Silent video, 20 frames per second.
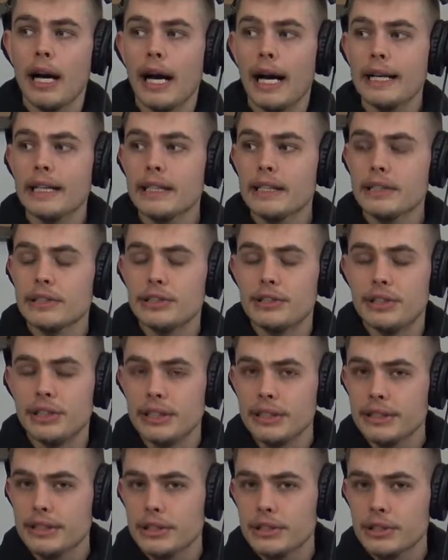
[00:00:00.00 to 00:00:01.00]
I did a
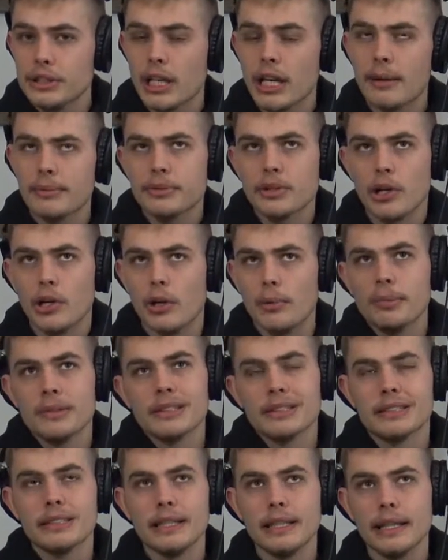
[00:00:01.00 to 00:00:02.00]
decent job, so I
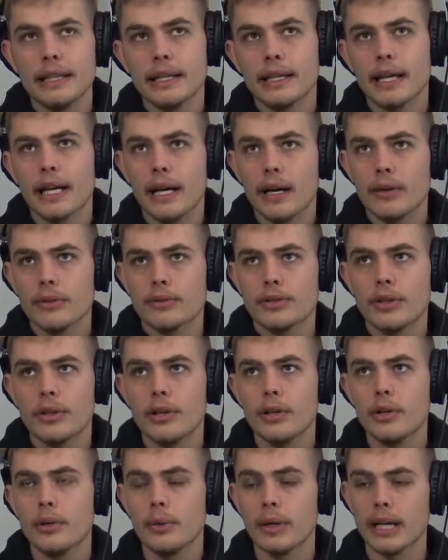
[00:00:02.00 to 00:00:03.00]
opened a CD account
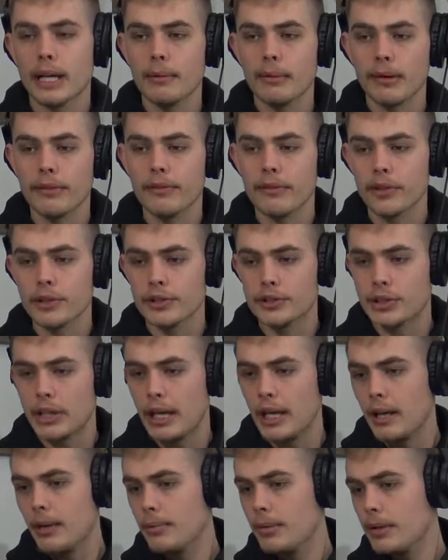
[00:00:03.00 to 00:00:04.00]
when I got my first
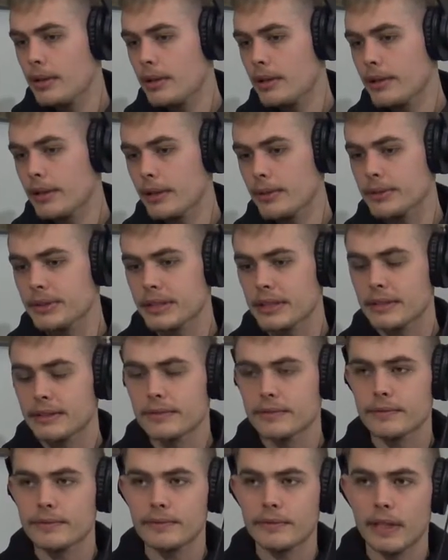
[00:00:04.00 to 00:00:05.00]
job. I think
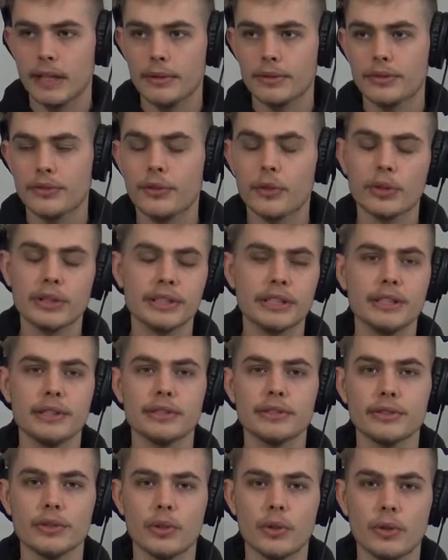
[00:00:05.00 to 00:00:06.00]
I was 14
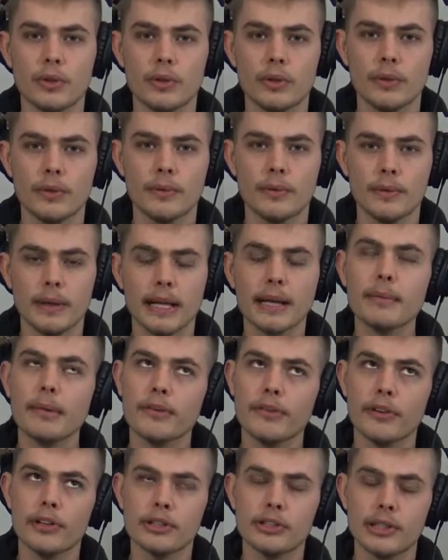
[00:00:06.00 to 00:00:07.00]
years old. I got
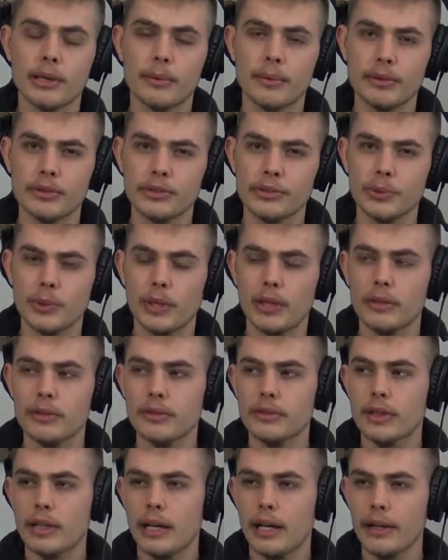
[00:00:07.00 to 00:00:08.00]
my first job when I was
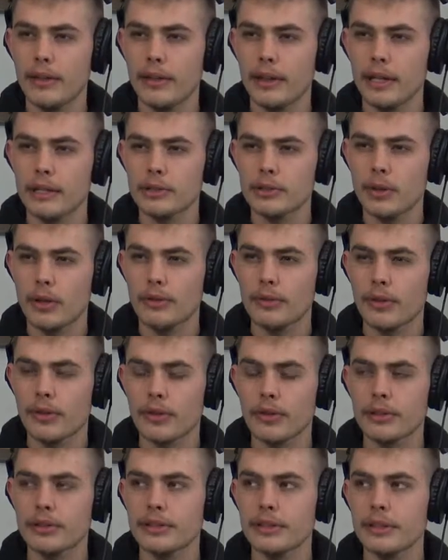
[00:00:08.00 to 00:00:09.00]
12, I think, 12 or
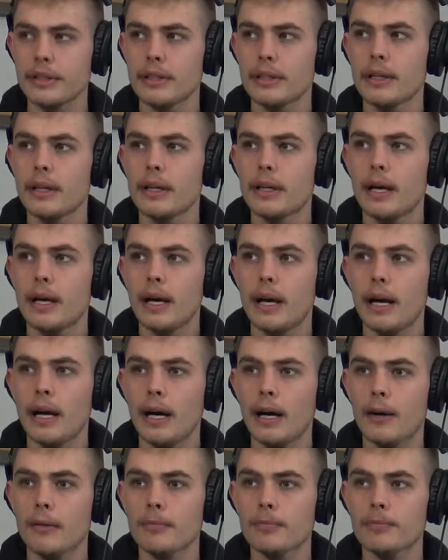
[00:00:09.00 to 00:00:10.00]
13.
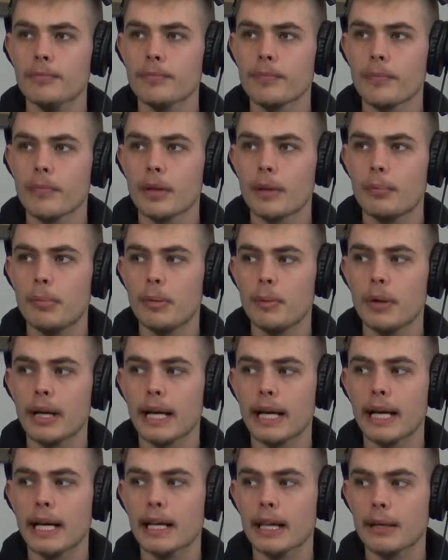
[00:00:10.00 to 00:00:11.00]
But when
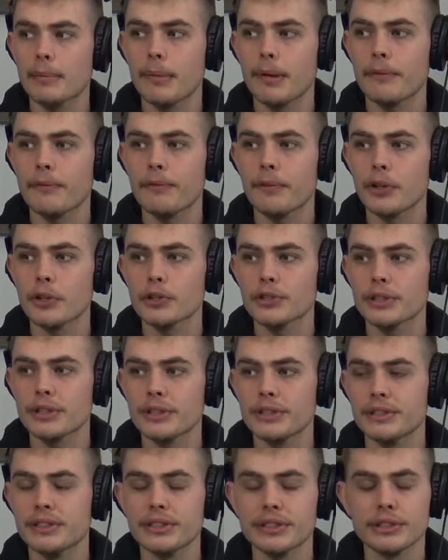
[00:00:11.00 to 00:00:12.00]
I got like my first
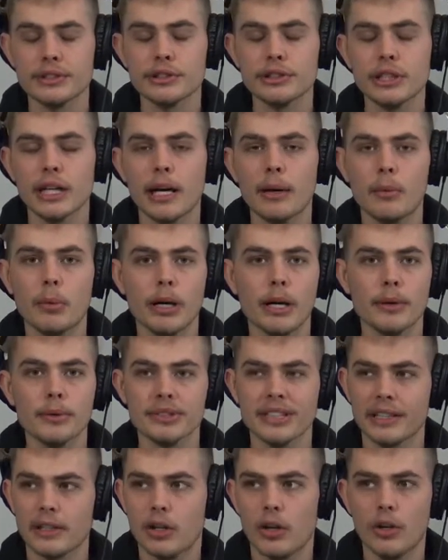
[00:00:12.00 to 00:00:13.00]
consistent job where I
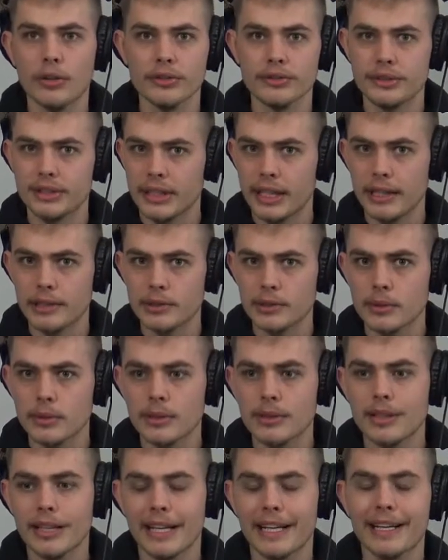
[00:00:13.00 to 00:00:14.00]
was like on the
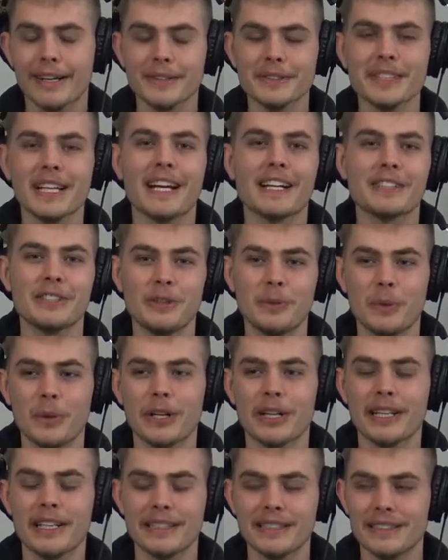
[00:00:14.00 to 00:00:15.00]
schedule, like I was actually
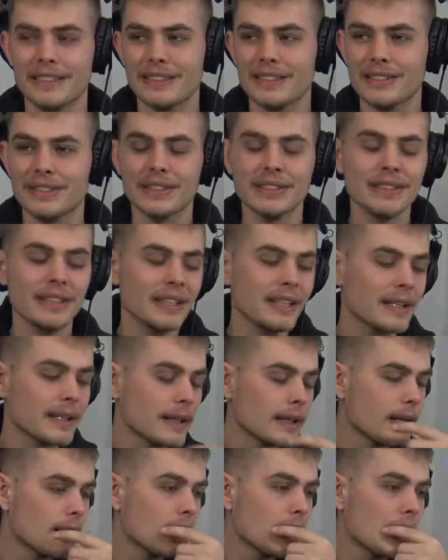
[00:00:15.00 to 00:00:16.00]
working consistently,
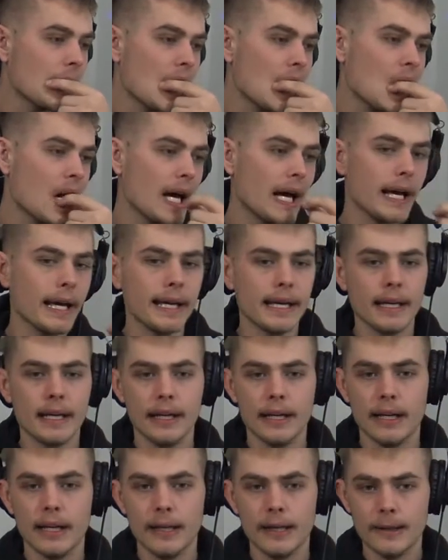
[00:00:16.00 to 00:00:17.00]

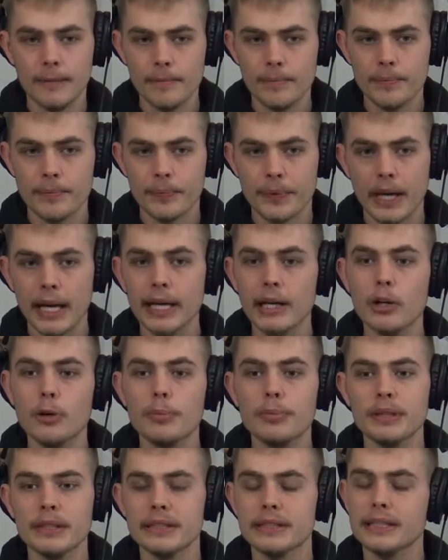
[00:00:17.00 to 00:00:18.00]
I
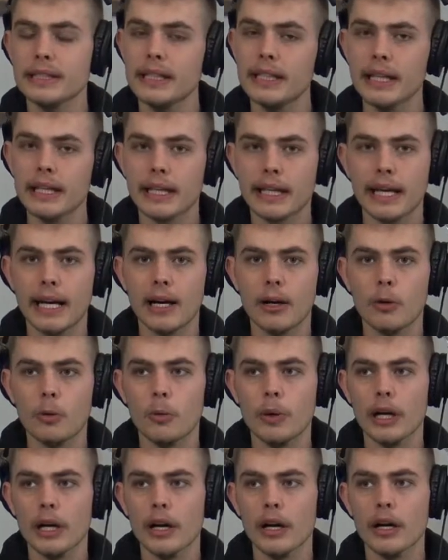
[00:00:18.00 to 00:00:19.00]
opened a CD account
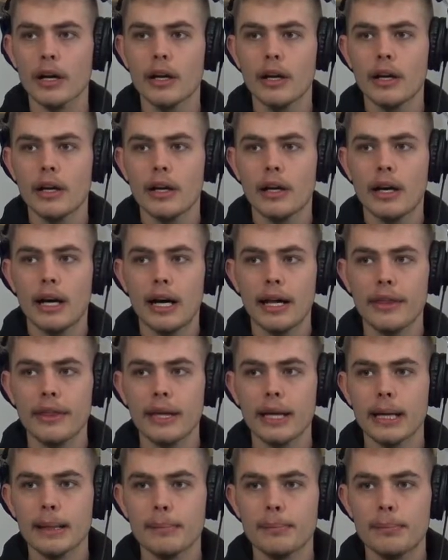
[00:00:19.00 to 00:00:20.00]
where I
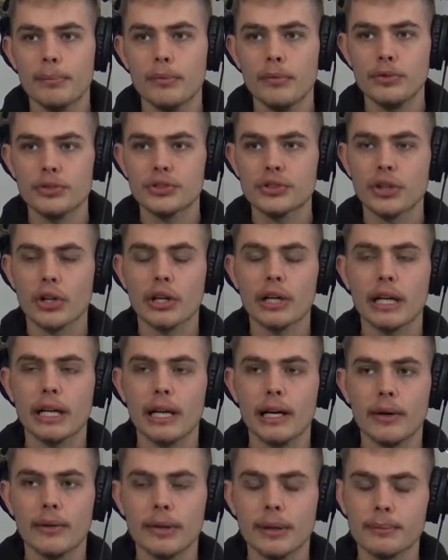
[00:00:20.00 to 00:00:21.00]
think I started
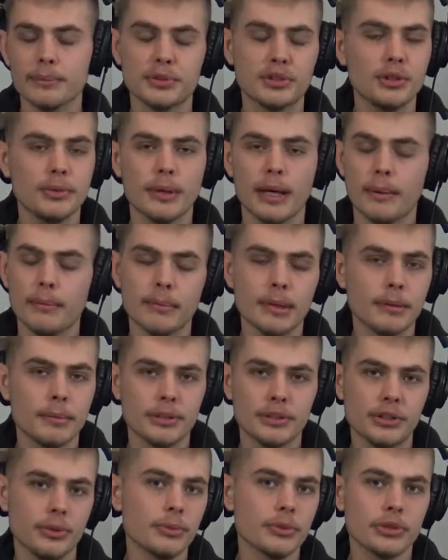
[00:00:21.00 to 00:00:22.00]
out, I'm going to
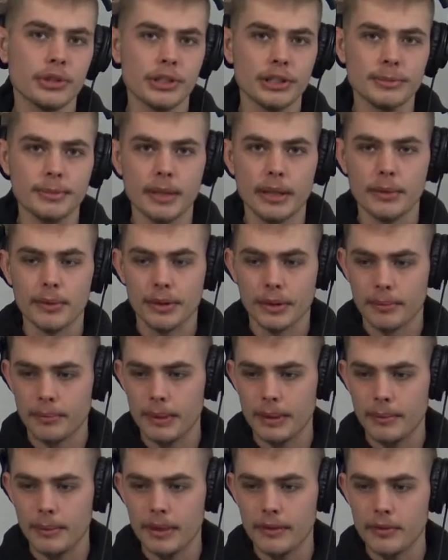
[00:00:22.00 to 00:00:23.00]
be super transparent with
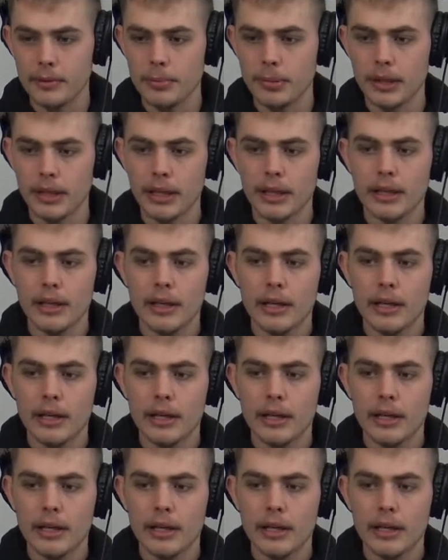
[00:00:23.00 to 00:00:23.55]
everybody.